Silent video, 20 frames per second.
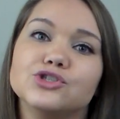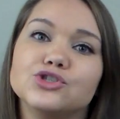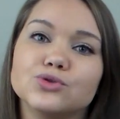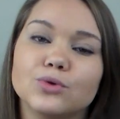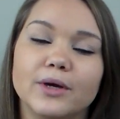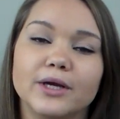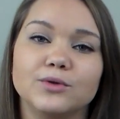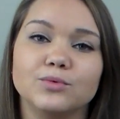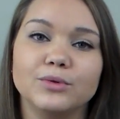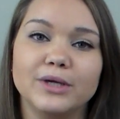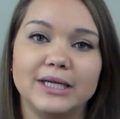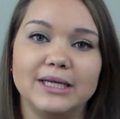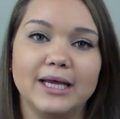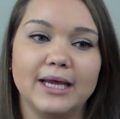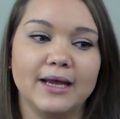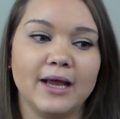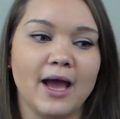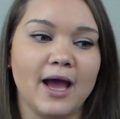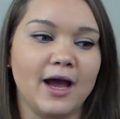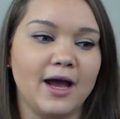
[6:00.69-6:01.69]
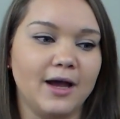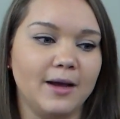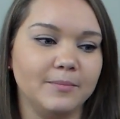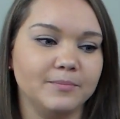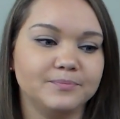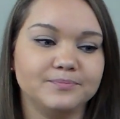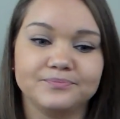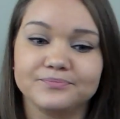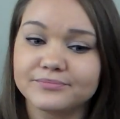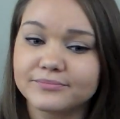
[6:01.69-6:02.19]
enjoyed reading.
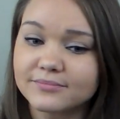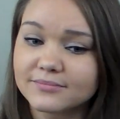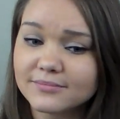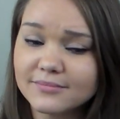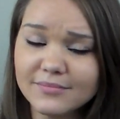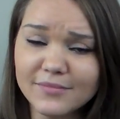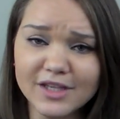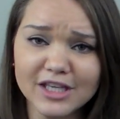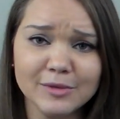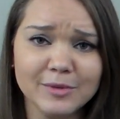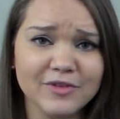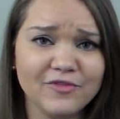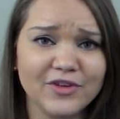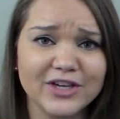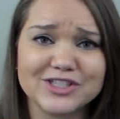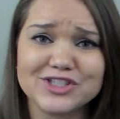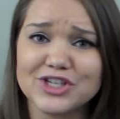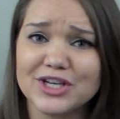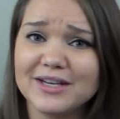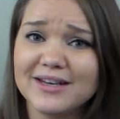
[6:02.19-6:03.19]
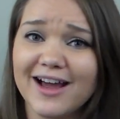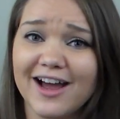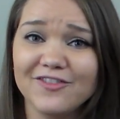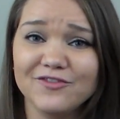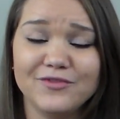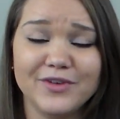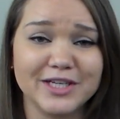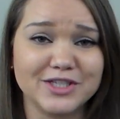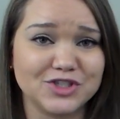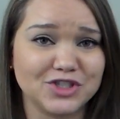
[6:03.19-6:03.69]
It can be fiction,
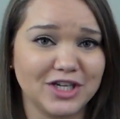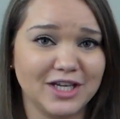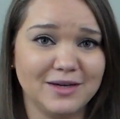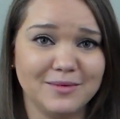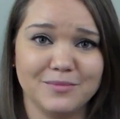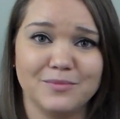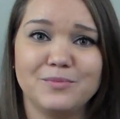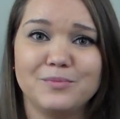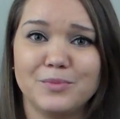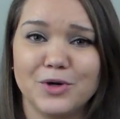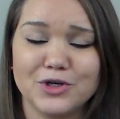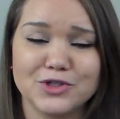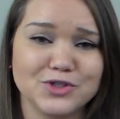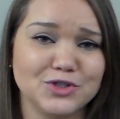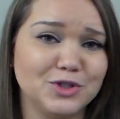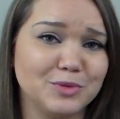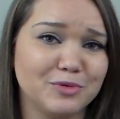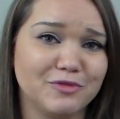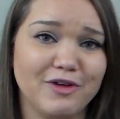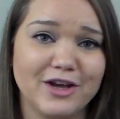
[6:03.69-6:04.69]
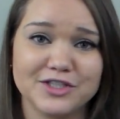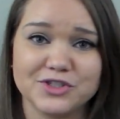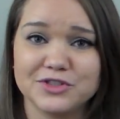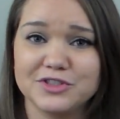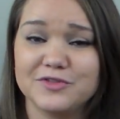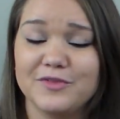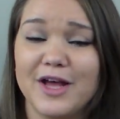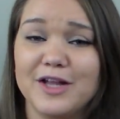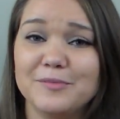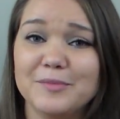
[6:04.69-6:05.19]
nonfiction, personal,
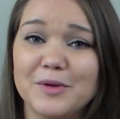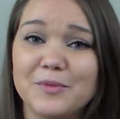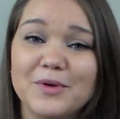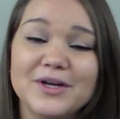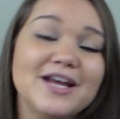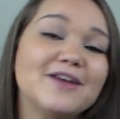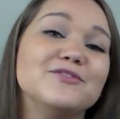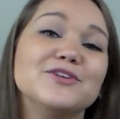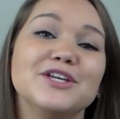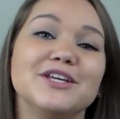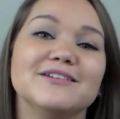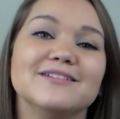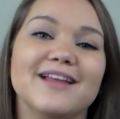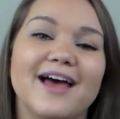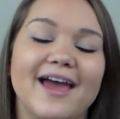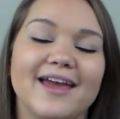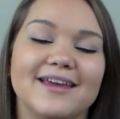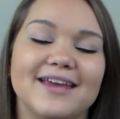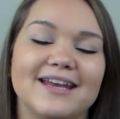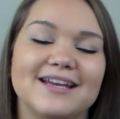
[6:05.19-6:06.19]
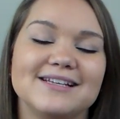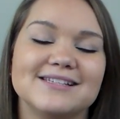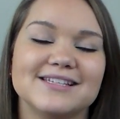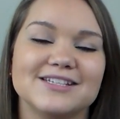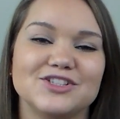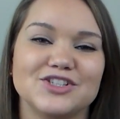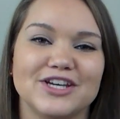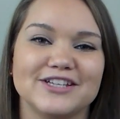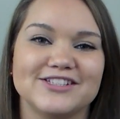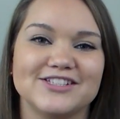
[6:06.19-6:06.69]
professional development, whatever you like. Any
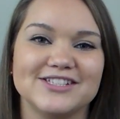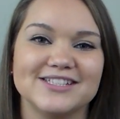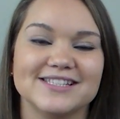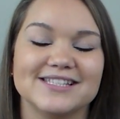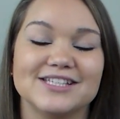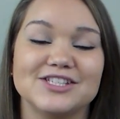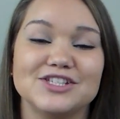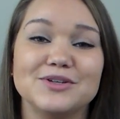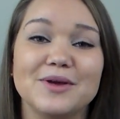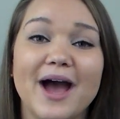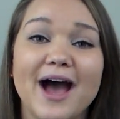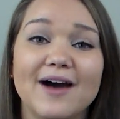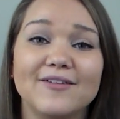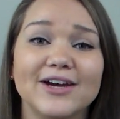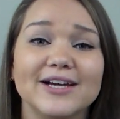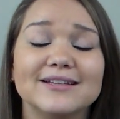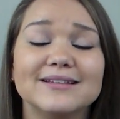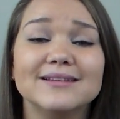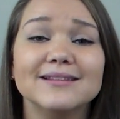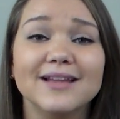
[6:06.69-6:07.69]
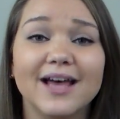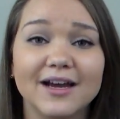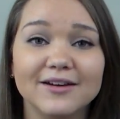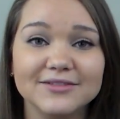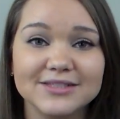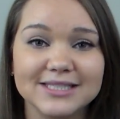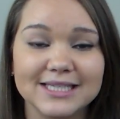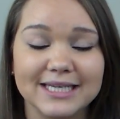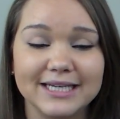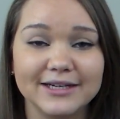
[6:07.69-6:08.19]
suggestions that you have, I'd
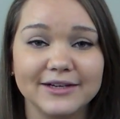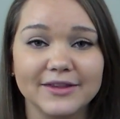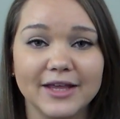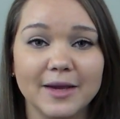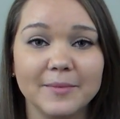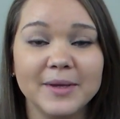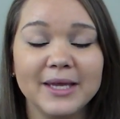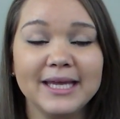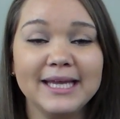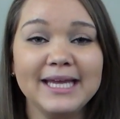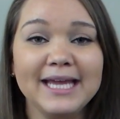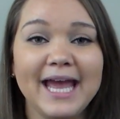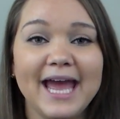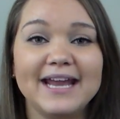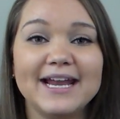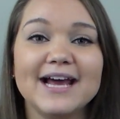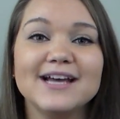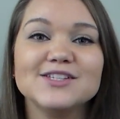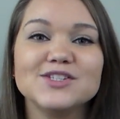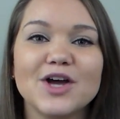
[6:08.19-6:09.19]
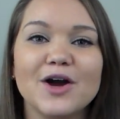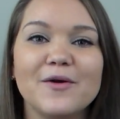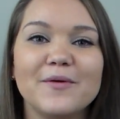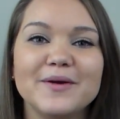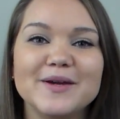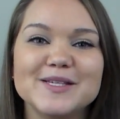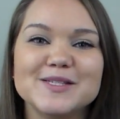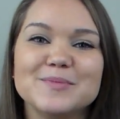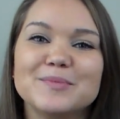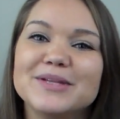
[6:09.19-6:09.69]
love to hear them. And as
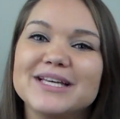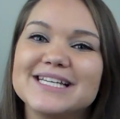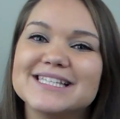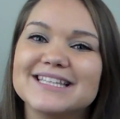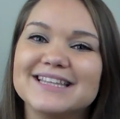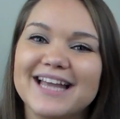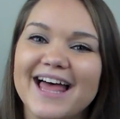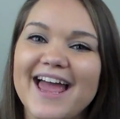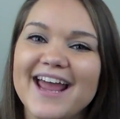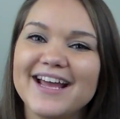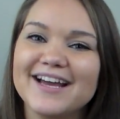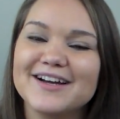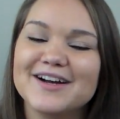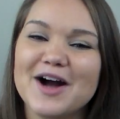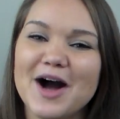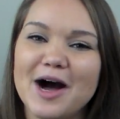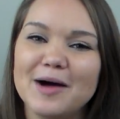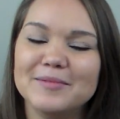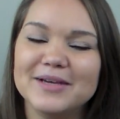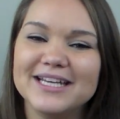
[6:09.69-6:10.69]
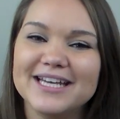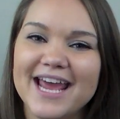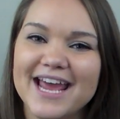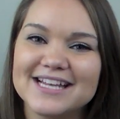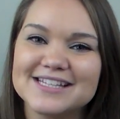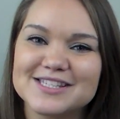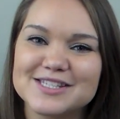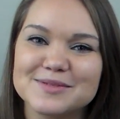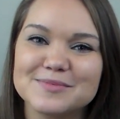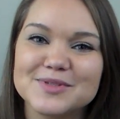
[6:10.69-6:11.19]
always, please like, comment,
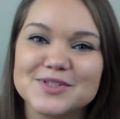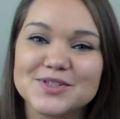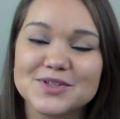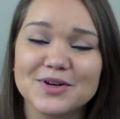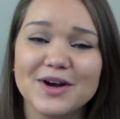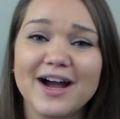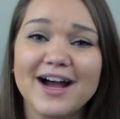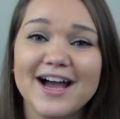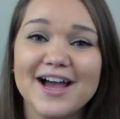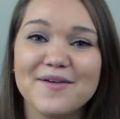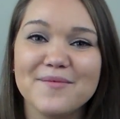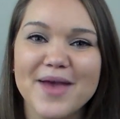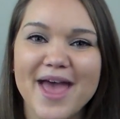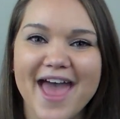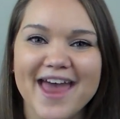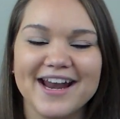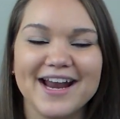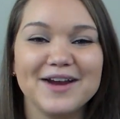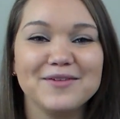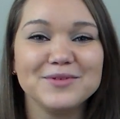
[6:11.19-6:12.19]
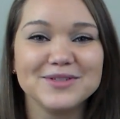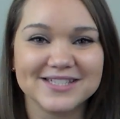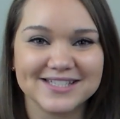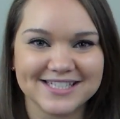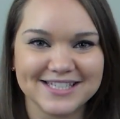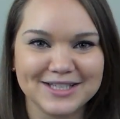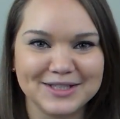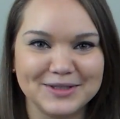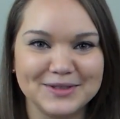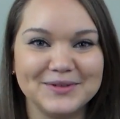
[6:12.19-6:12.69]
and subscribe, and I will
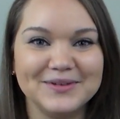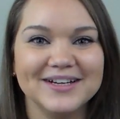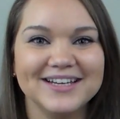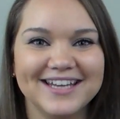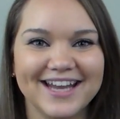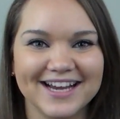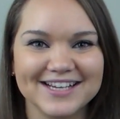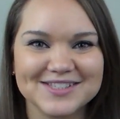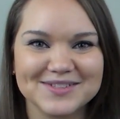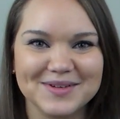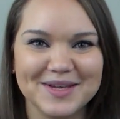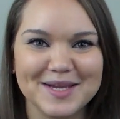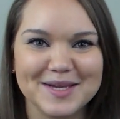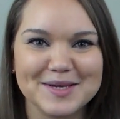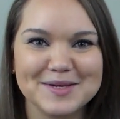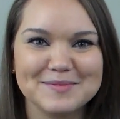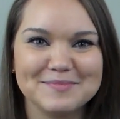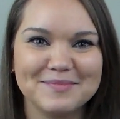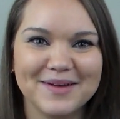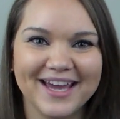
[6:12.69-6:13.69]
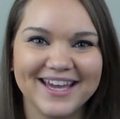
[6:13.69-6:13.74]
see you next week.